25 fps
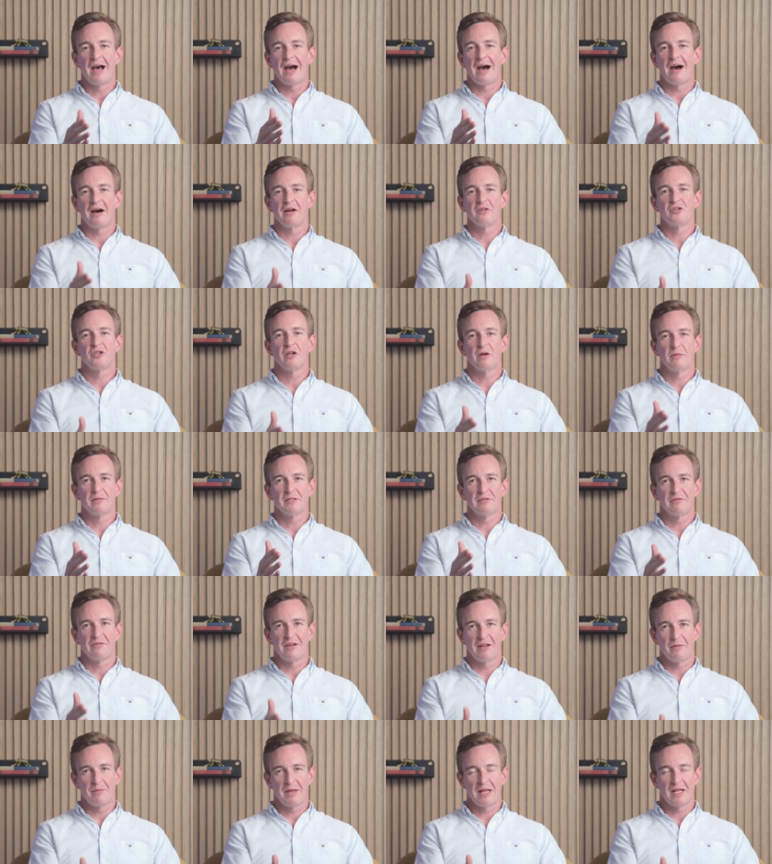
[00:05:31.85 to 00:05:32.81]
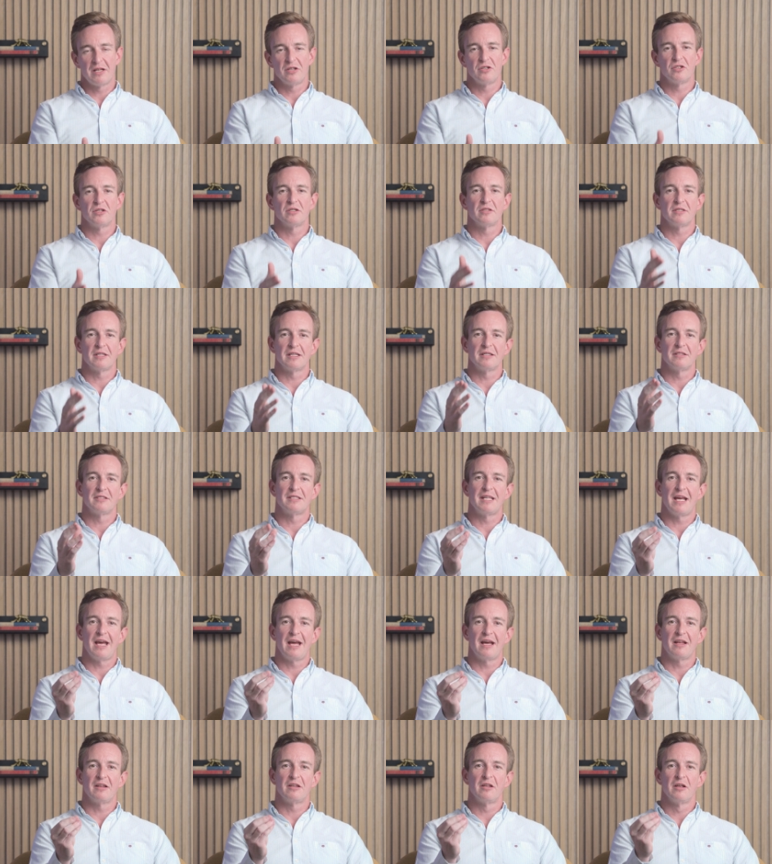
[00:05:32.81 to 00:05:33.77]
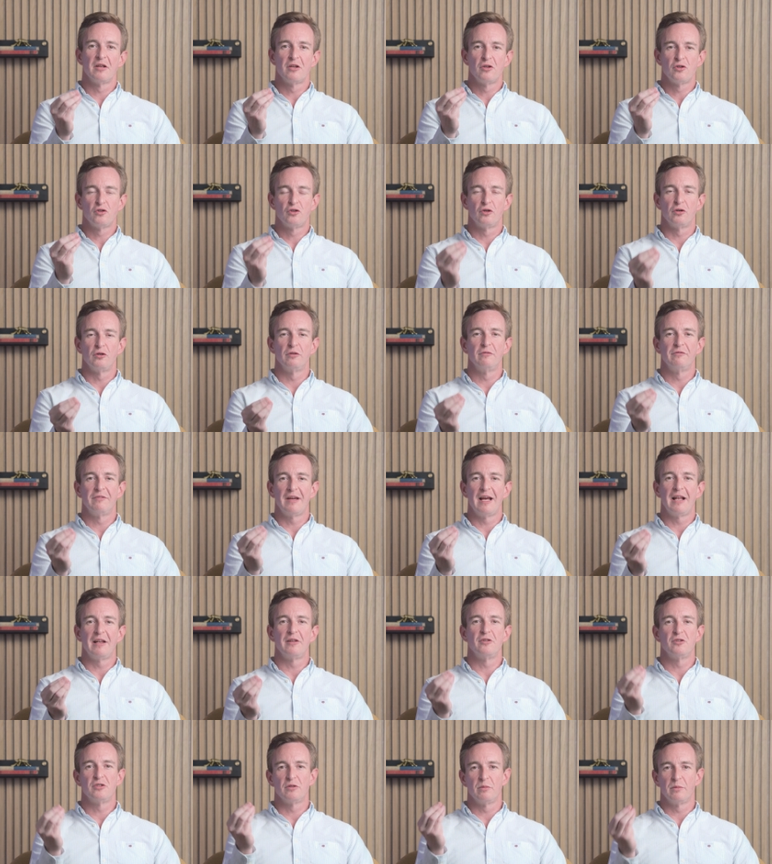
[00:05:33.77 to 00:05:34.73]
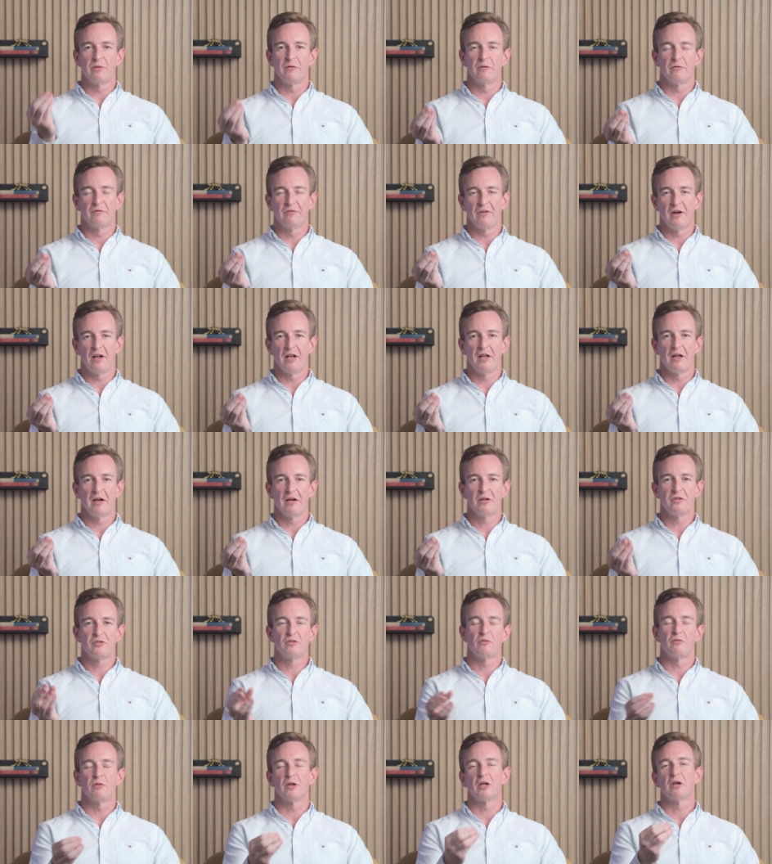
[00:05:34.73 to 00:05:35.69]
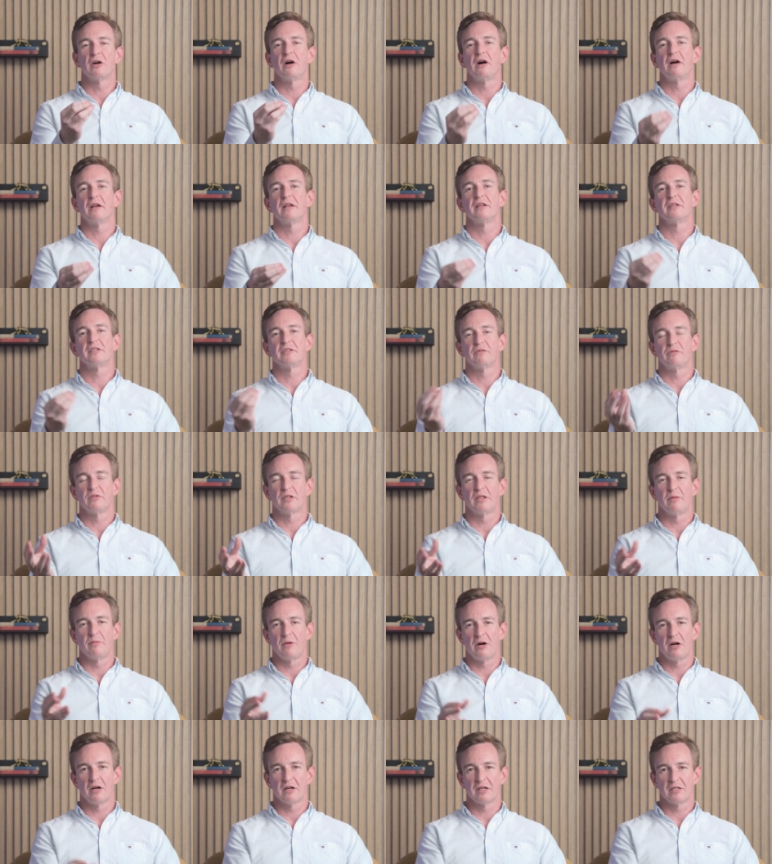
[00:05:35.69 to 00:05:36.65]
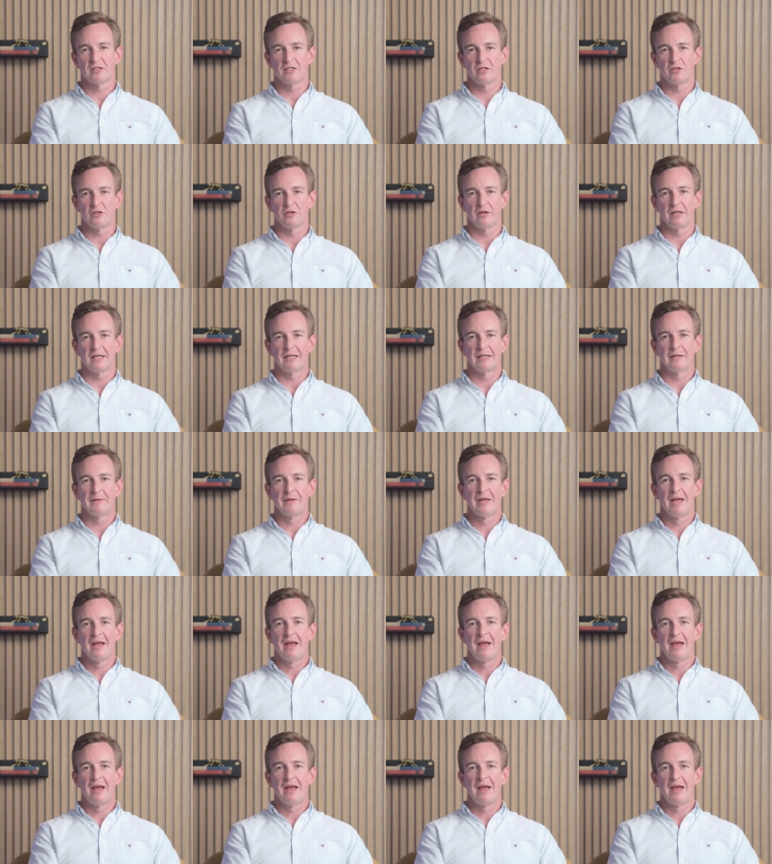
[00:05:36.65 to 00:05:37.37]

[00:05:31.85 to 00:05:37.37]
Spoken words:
Our job as fund managers is to add true value to portfolios, regardless of what the markets are doing.